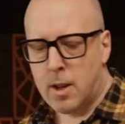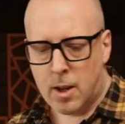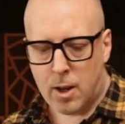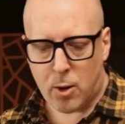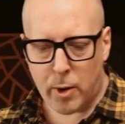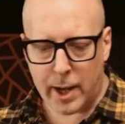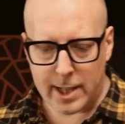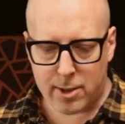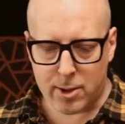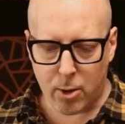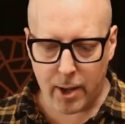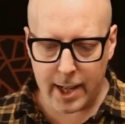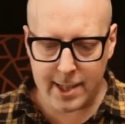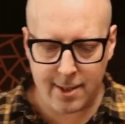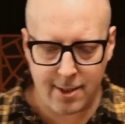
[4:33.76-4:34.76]
All right, so
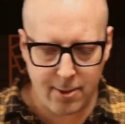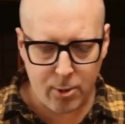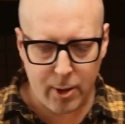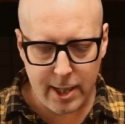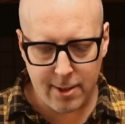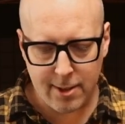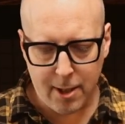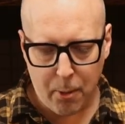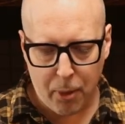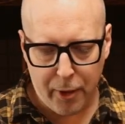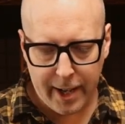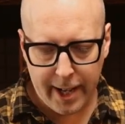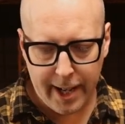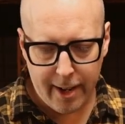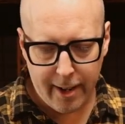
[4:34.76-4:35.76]
let's try
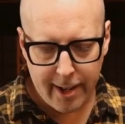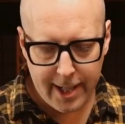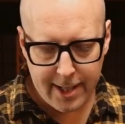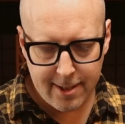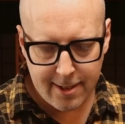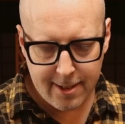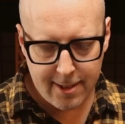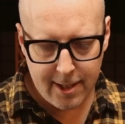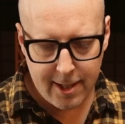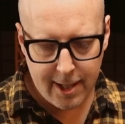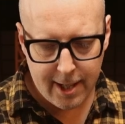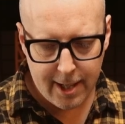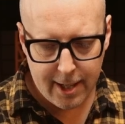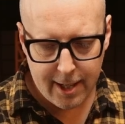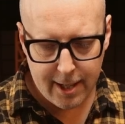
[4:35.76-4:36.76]
something here. Let's
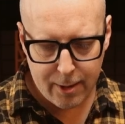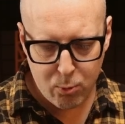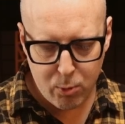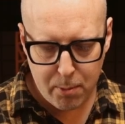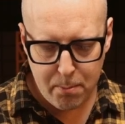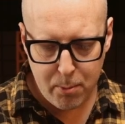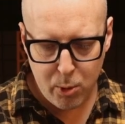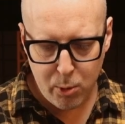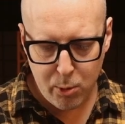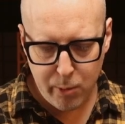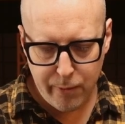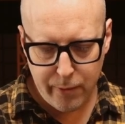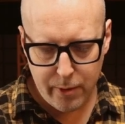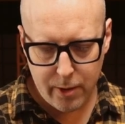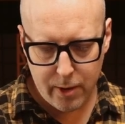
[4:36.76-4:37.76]
uh,
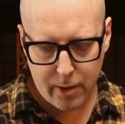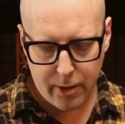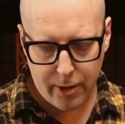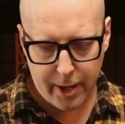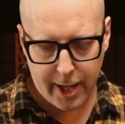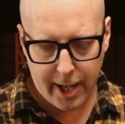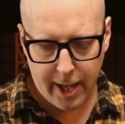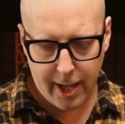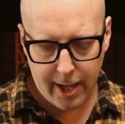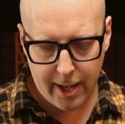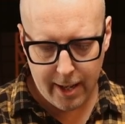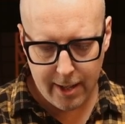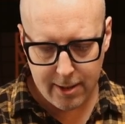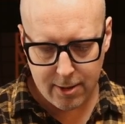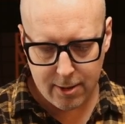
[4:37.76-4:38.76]
remove the
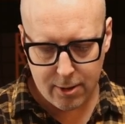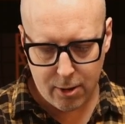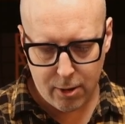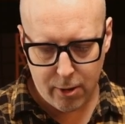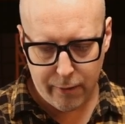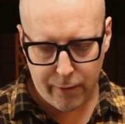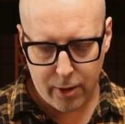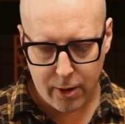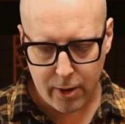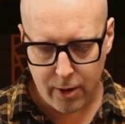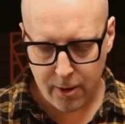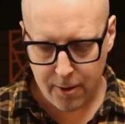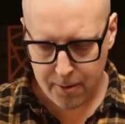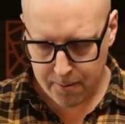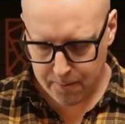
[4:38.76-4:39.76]

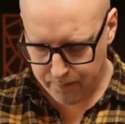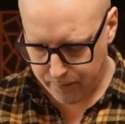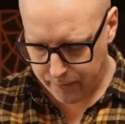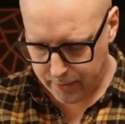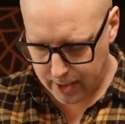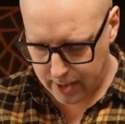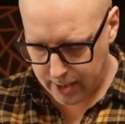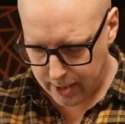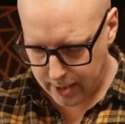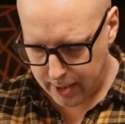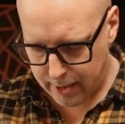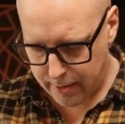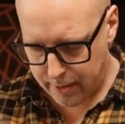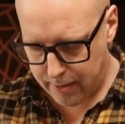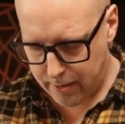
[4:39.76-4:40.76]
server
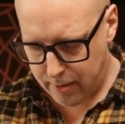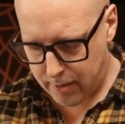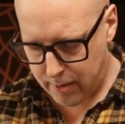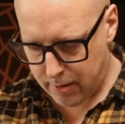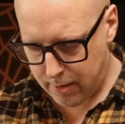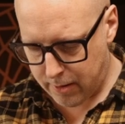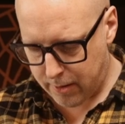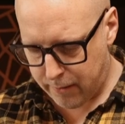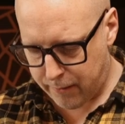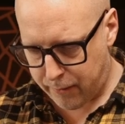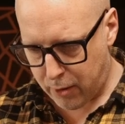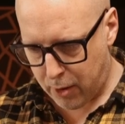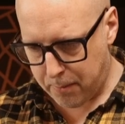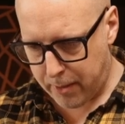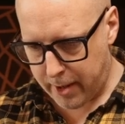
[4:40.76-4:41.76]
uh,
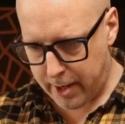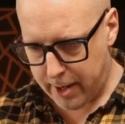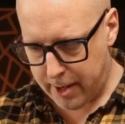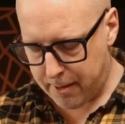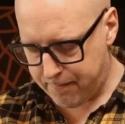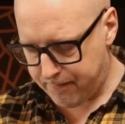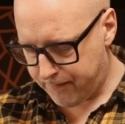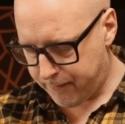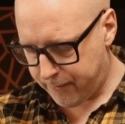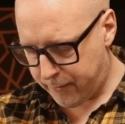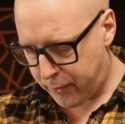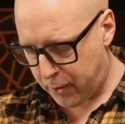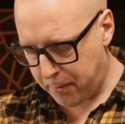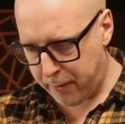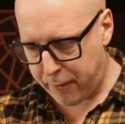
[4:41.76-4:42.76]
from the
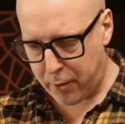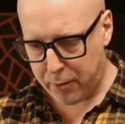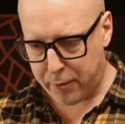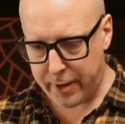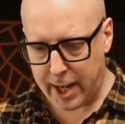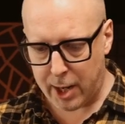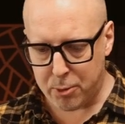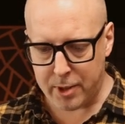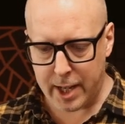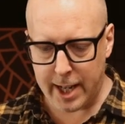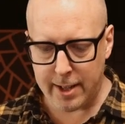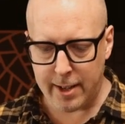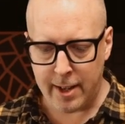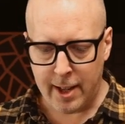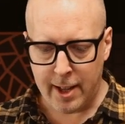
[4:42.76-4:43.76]
from the front of house
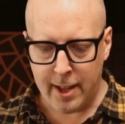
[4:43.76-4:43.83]
and